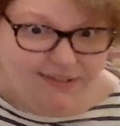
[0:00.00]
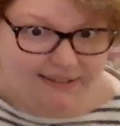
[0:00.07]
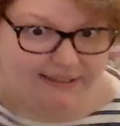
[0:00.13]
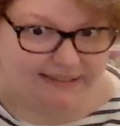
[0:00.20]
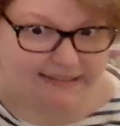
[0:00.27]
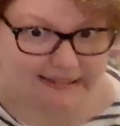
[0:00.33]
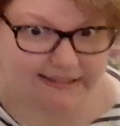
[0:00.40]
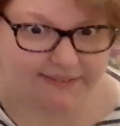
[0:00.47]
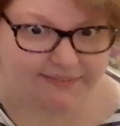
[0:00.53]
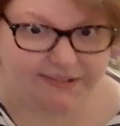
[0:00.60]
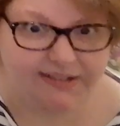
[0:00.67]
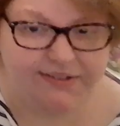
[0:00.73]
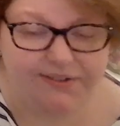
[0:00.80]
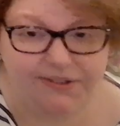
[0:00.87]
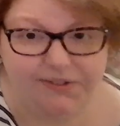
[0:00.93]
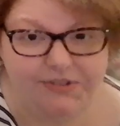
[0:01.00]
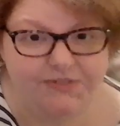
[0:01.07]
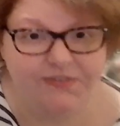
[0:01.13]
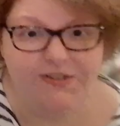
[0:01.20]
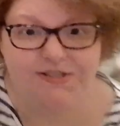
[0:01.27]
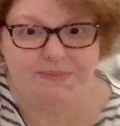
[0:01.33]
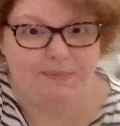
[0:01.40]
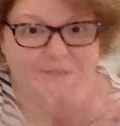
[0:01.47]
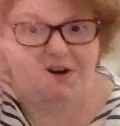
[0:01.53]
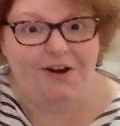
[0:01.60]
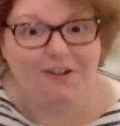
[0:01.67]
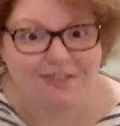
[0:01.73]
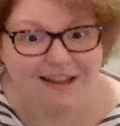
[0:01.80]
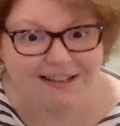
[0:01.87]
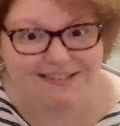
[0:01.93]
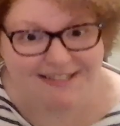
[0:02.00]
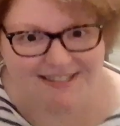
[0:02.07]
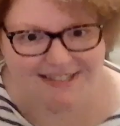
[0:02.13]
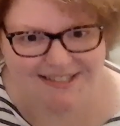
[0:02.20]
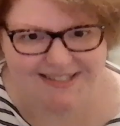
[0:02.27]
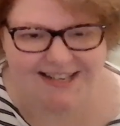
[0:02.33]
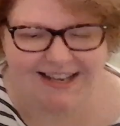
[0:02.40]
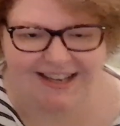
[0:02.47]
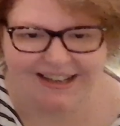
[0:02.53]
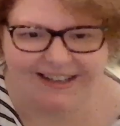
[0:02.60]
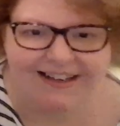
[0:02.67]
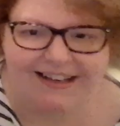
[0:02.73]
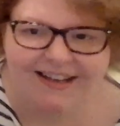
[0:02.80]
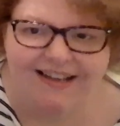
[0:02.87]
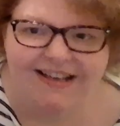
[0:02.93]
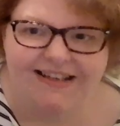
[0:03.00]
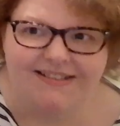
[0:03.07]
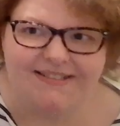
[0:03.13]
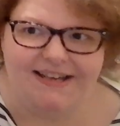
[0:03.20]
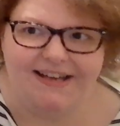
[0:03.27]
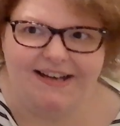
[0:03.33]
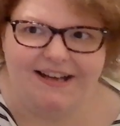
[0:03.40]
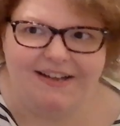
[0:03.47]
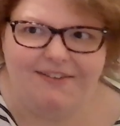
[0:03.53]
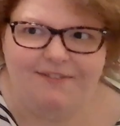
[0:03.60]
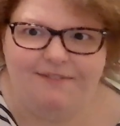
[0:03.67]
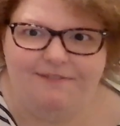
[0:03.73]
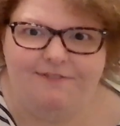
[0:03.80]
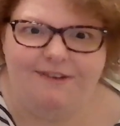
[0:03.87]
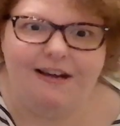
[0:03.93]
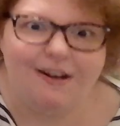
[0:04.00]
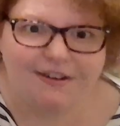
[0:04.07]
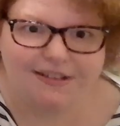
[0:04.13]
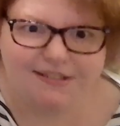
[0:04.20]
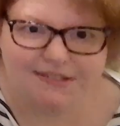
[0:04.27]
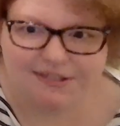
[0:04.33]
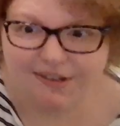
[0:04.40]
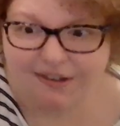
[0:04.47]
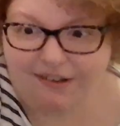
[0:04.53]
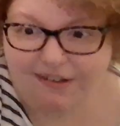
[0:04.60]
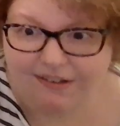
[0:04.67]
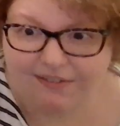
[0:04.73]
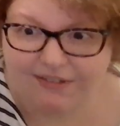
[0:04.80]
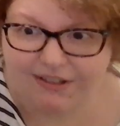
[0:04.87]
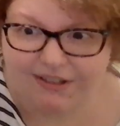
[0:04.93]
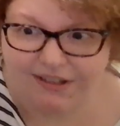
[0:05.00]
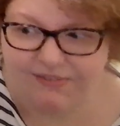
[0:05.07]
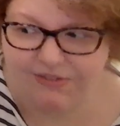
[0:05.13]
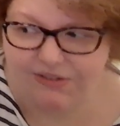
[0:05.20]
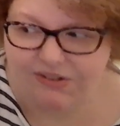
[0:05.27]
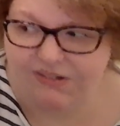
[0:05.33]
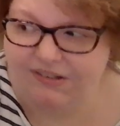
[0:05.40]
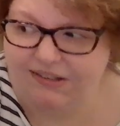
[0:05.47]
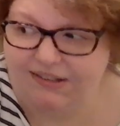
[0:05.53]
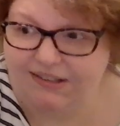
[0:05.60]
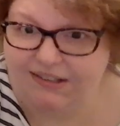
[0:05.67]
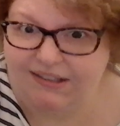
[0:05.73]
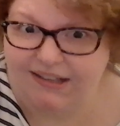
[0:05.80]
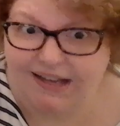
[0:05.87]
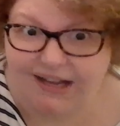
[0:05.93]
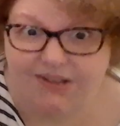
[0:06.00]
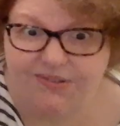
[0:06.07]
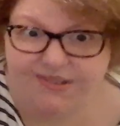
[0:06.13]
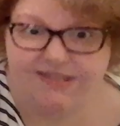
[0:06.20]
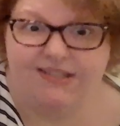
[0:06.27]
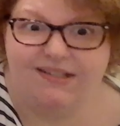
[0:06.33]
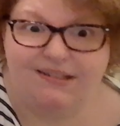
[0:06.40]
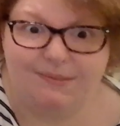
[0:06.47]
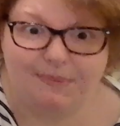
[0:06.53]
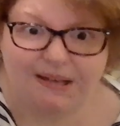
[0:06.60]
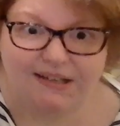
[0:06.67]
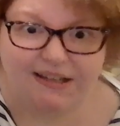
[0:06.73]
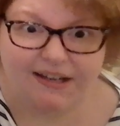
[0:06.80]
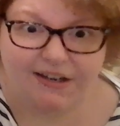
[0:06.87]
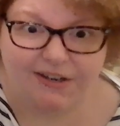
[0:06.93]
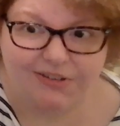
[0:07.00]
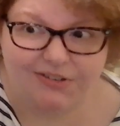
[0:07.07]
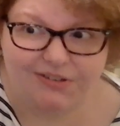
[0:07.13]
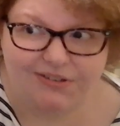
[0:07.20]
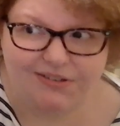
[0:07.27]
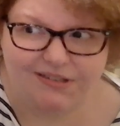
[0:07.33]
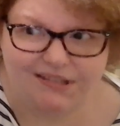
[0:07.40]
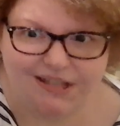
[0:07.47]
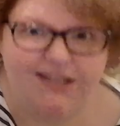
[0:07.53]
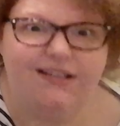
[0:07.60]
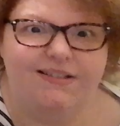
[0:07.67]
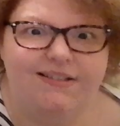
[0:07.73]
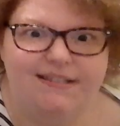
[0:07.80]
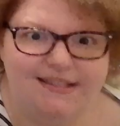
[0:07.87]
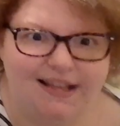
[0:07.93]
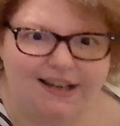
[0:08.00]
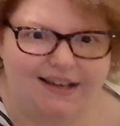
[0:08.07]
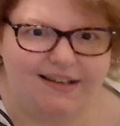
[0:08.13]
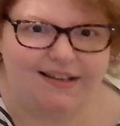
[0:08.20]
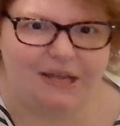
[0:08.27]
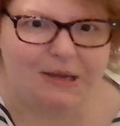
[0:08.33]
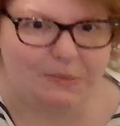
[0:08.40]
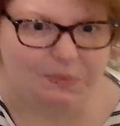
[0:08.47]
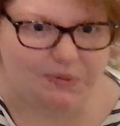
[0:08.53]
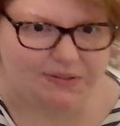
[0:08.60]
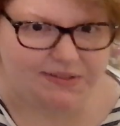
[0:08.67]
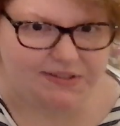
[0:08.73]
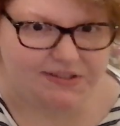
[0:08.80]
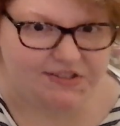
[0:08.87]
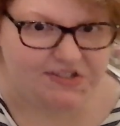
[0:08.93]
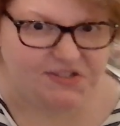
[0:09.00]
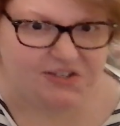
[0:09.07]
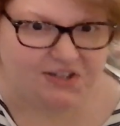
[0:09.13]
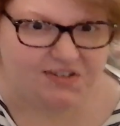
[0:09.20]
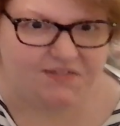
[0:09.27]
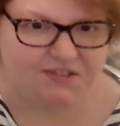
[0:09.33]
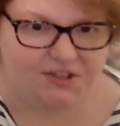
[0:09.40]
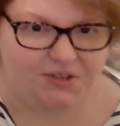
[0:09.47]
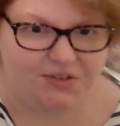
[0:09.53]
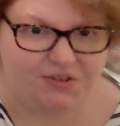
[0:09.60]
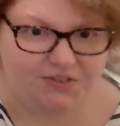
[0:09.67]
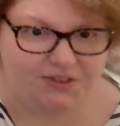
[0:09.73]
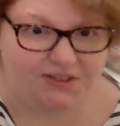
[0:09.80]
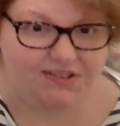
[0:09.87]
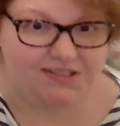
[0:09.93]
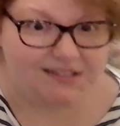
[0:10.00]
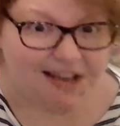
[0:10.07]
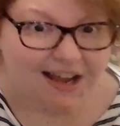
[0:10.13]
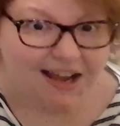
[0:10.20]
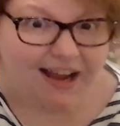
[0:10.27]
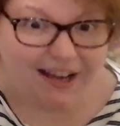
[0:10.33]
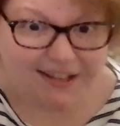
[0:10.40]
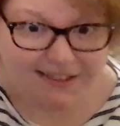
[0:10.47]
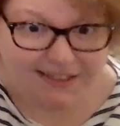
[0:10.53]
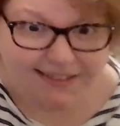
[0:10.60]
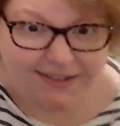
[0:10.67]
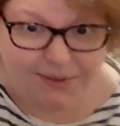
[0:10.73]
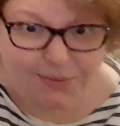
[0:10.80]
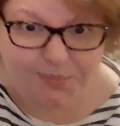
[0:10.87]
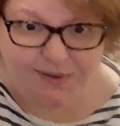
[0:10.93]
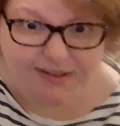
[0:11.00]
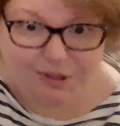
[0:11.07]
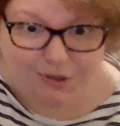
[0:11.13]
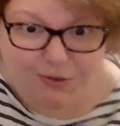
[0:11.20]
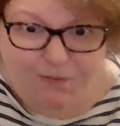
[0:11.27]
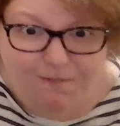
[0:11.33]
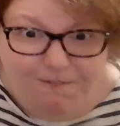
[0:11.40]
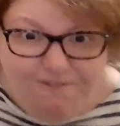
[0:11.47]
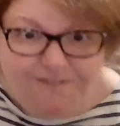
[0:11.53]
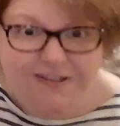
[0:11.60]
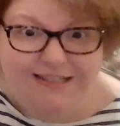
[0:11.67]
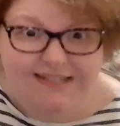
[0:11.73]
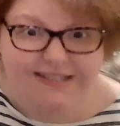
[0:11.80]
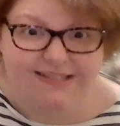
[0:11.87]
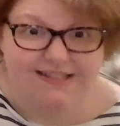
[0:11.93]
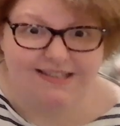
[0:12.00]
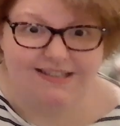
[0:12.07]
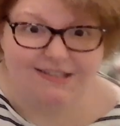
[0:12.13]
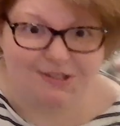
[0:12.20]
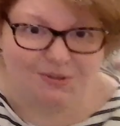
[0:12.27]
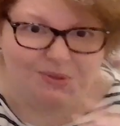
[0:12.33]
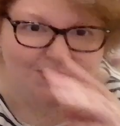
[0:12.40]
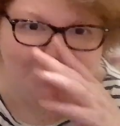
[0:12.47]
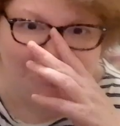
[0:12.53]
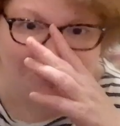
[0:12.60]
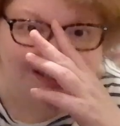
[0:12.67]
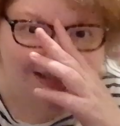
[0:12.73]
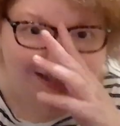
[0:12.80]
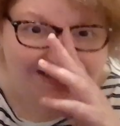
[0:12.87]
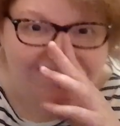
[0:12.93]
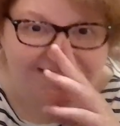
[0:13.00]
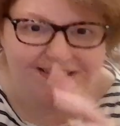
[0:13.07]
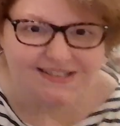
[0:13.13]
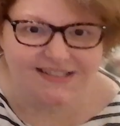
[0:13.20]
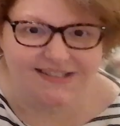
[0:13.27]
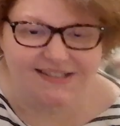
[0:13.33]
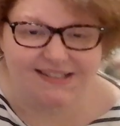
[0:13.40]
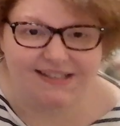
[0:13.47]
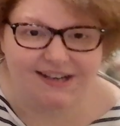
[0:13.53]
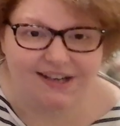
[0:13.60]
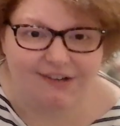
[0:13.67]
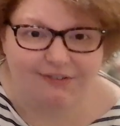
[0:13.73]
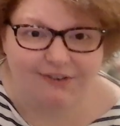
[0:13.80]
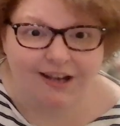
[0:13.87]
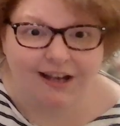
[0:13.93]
ending of another universe, but all that's to say is that at the very start of the novel, Elsie, the main character, states that it was the start of the universe. A theoretical physicist who studies this stuff.